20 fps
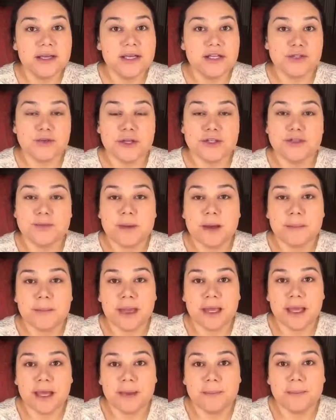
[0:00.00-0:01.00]
So I'll do my
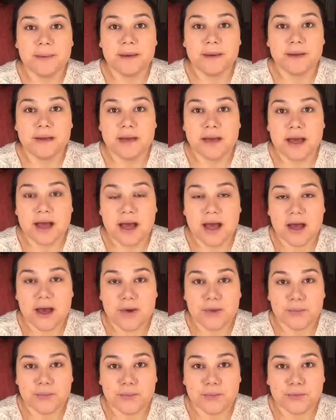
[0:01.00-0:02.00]
makeup
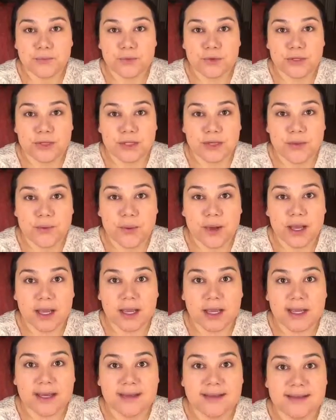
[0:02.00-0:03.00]
really quick.